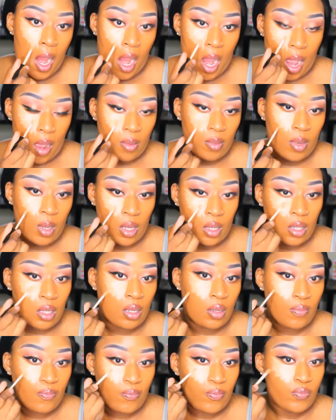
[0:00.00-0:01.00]
I'm going
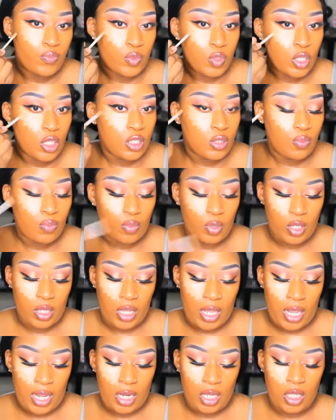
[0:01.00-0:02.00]
to just put
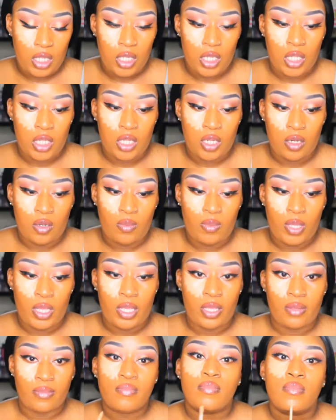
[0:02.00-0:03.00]
a little
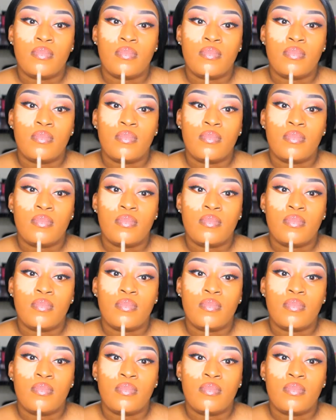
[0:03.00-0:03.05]
bit.